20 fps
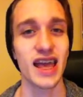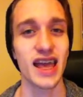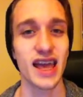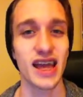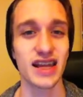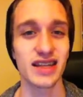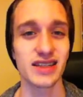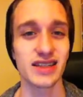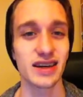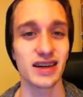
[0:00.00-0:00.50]

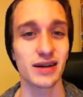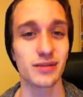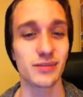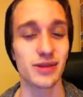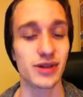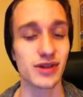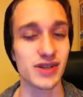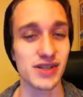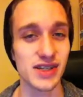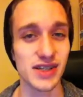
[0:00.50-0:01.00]
And um,
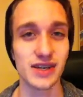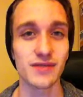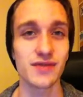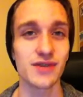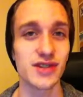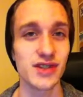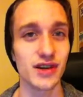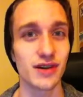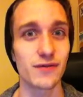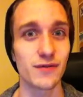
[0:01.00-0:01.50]
you can save
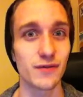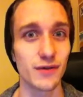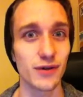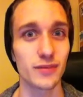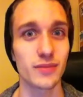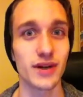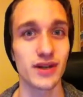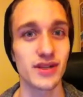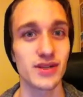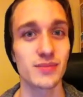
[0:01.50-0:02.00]
yourself
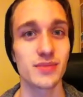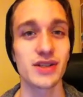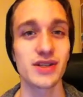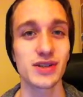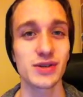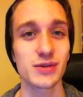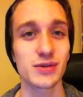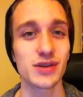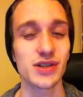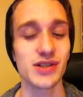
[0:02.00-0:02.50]
four months of
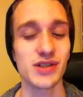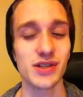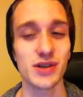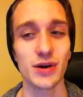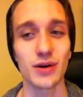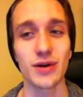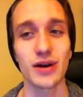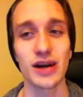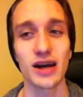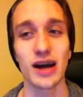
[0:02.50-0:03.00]
misery.
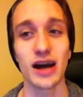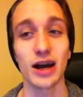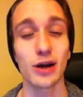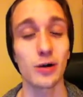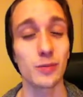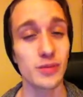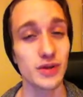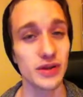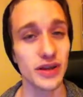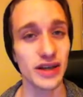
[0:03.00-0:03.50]
So I
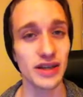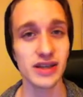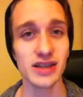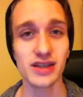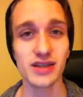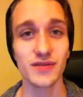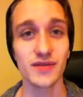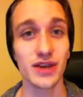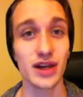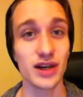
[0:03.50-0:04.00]
hope you like
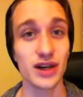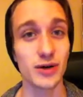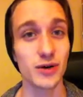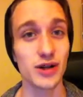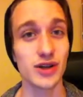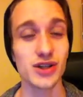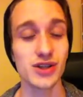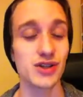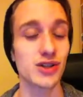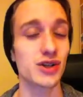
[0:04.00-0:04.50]
this. If you got
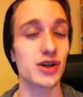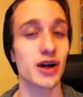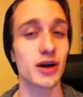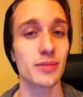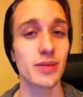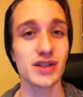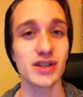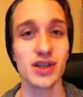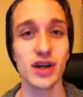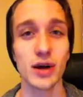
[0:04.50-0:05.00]
questions or
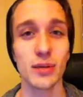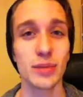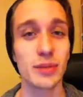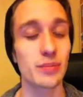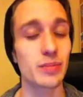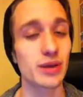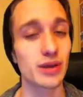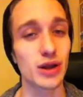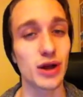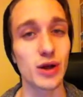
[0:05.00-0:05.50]
comments,
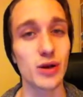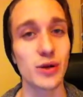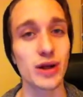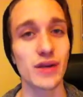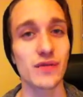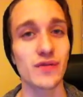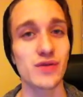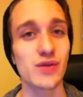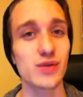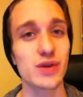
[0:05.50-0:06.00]
comment below.
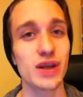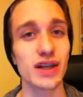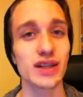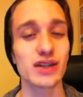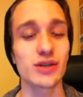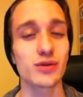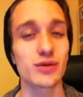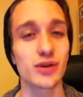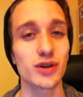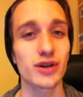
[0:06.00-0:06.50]
If you'd like
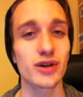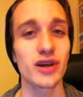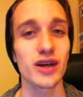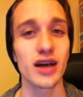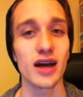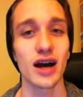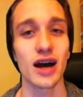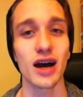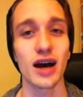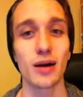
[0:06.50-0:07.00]
to learn
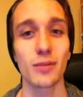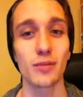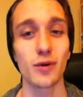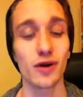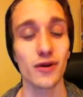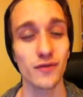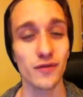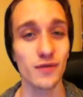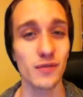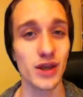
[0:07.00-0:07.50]
uh,
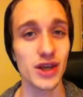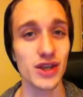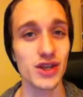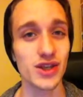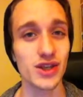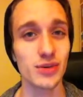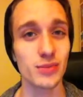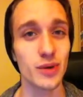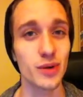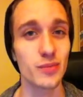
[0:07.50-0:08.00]
more
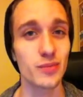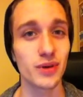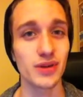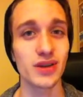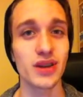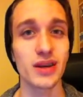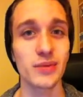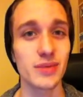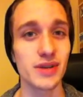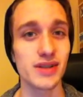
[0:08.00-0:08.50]
information about
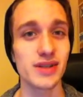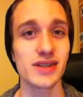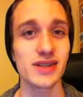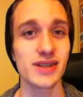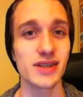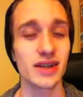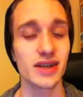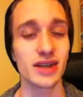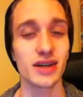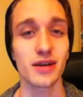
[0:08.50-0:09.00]
building a
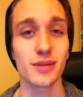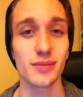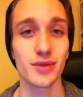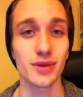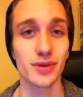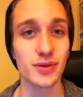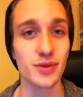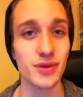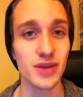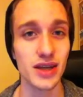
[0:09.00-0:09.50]
business and income
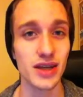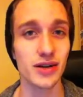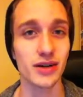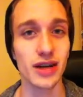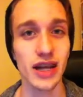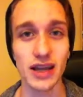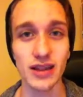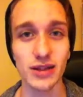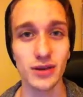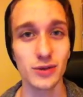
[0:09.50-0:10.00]
through the
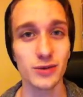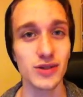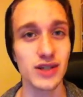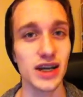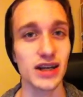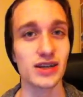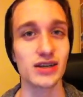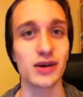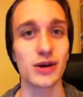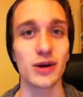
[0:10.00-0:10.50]
internet, through
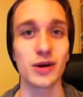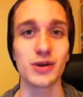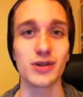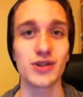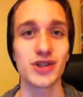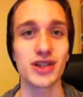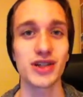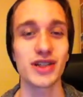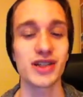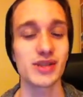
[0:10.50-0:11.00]

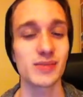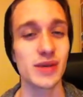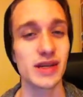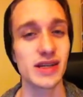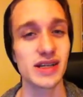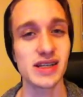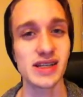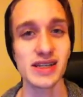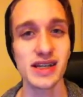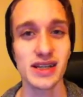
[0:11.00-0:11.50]
technology, this
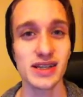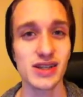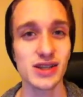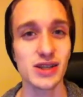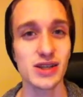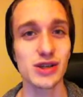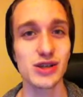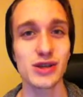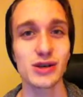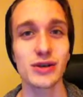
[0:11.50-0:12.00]
makes
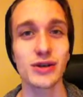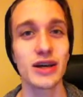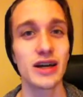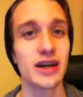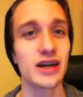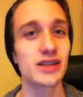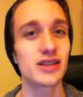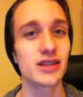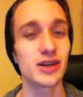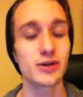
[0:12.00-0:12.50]
sense to you
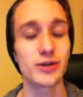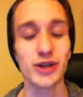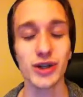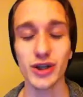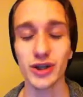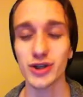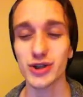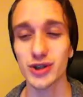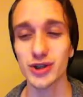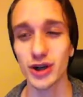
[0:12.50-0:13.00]
to
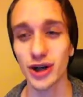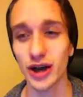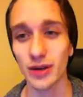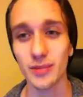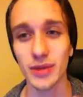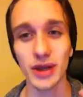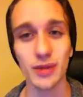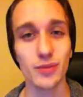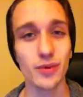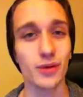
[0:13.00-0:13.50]
quit your
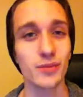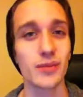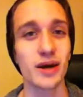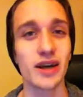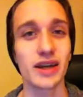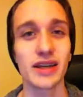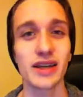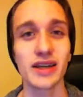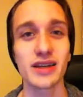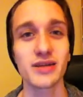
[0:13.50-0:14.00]
job, make more
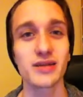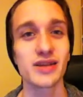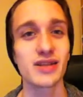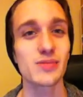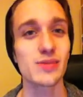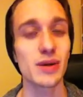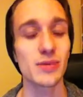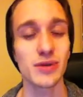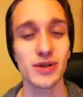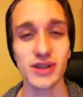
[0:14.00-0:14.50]
money,
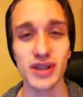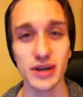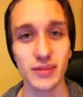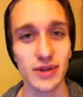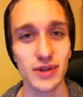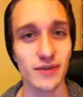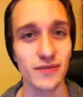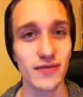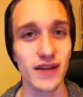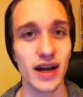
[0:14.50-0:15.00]
spend more time
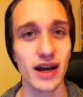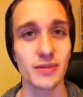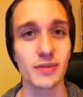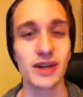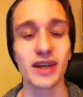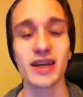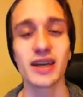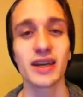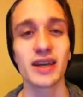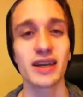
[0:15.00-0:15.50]
with your
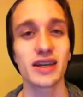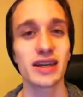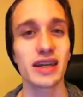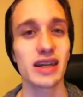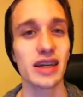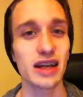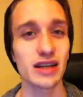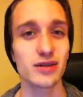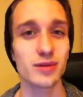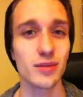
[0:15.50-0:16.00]
family,
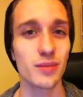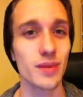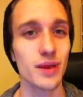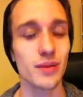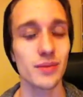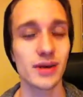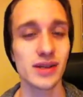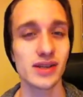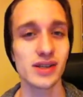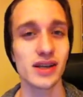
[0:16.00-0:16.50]
connect with
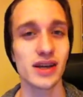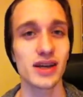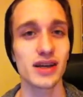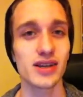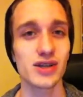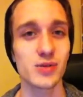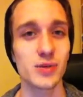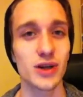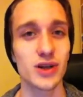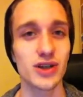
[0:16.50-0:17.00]
me on my site.
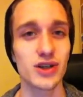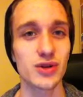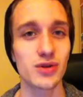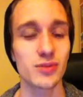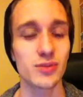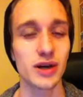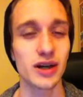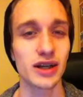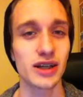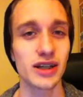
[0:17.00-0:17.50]
It's
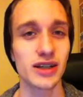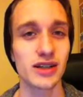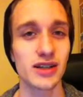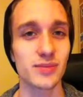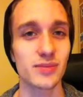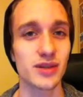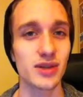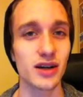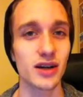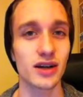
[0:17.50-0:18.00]

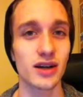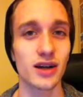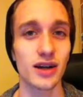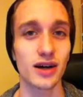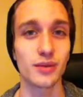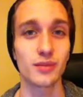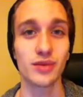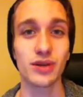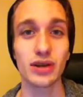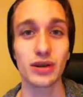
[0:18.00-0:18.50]

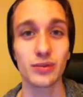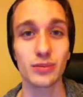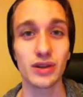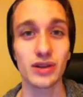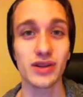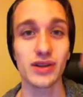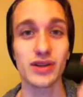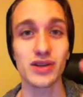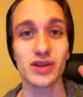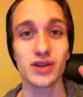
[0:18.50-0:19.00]
123marketingtips.com. The link will be
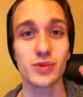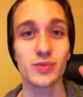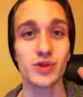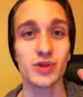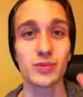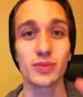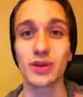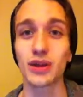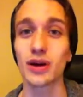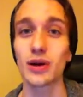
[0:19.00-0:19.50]
in the
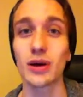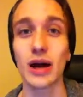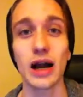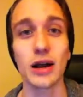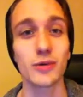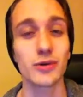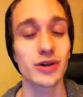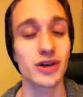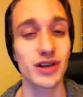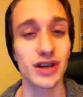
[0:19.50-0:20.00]
description below.
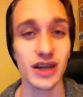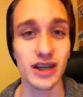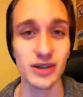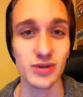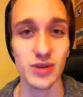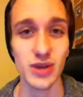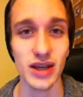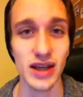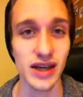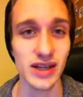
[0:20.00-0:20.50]
I will
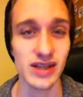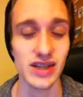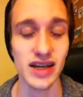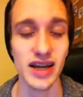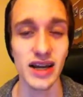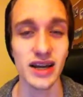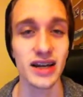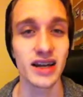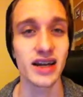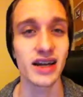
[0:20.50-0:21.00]
connect with you guys
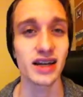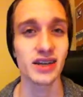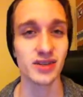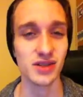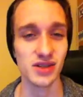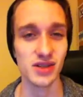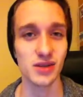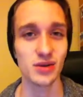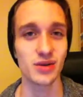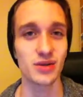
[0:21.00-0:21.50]
there.
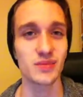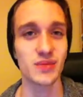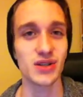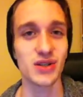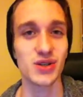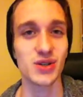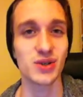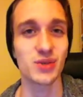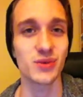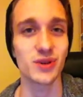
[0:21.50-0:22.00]
I'll see you on the
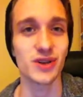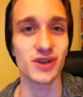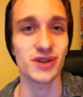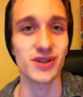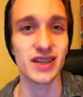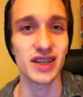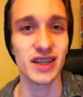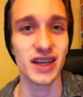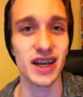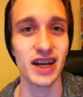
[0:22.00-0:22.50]
beach of the
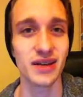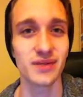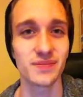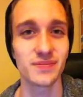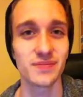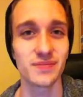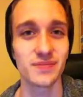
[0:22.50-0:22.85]
world. Take care.